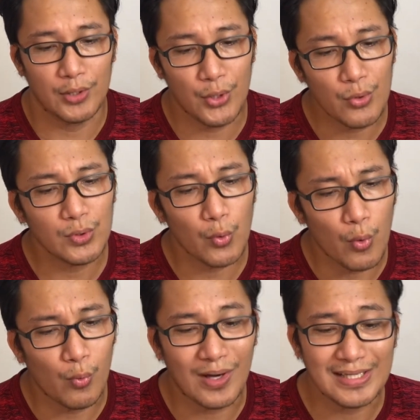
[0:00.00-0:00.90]
Don't
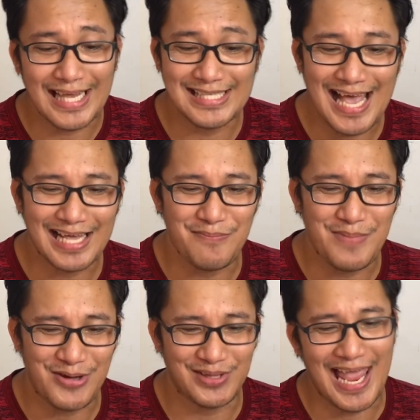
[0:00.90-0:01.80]
want exact
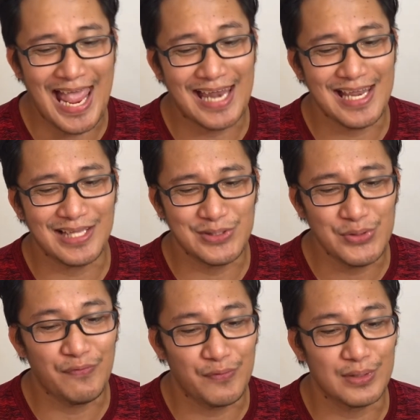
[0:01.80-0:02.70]
amount and
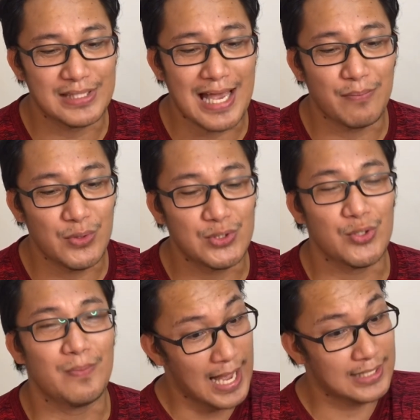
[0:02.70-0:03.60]
do full-time
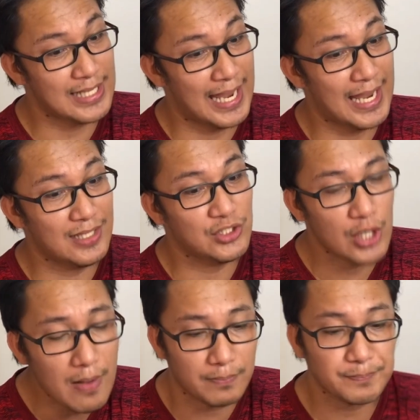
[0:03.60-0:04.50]
YouTube as a
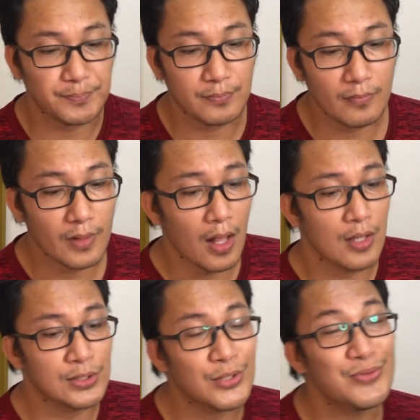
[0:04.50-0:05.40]
job?
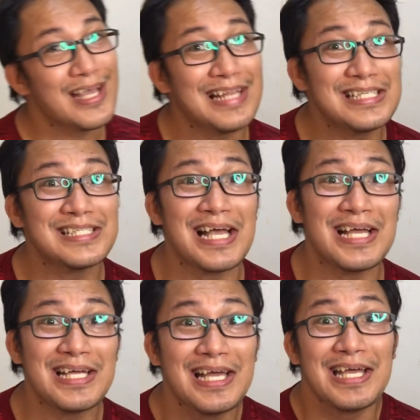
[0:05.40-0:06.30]
So yeah, that's
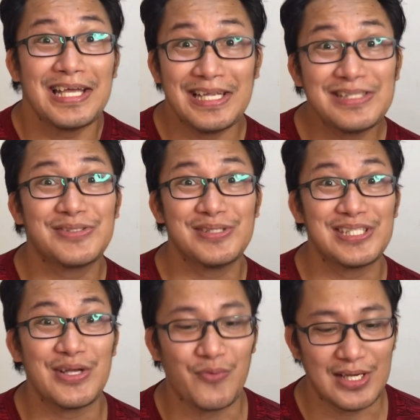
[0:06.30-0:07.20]
a
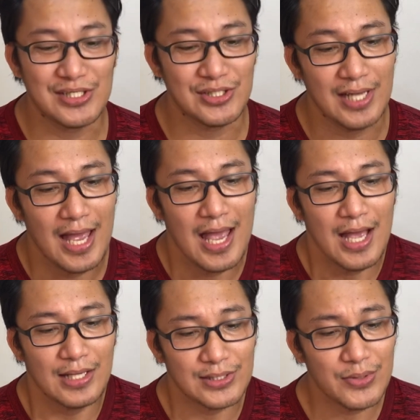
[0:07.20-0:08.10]
interesting question.
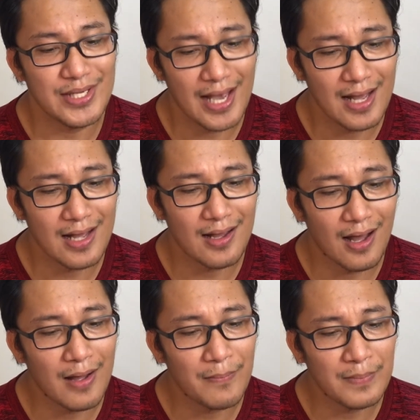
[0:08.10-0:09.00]
So yeah,
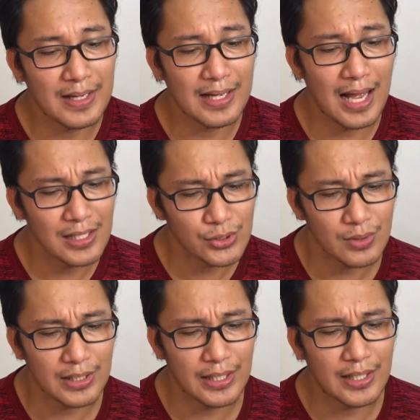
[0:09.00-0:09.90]

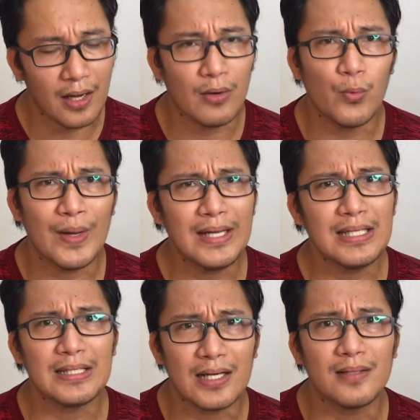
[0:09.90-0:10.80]
actually, when
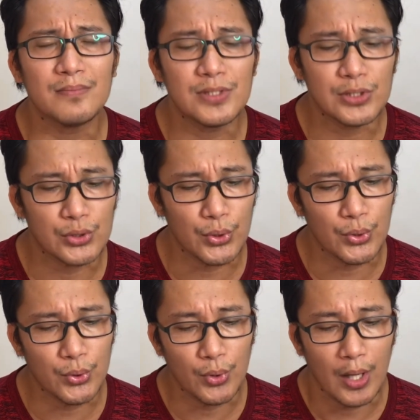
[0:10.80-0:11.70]
it comes
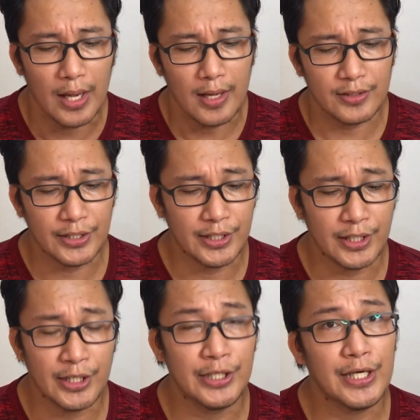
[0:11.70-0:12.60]
to the
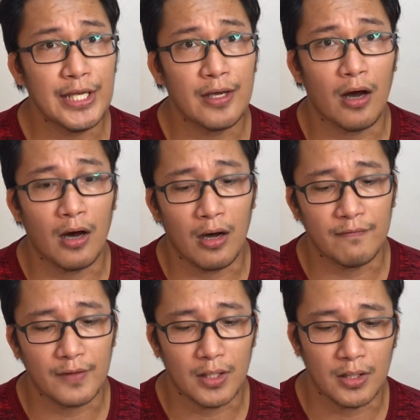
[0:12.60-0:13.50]
earning of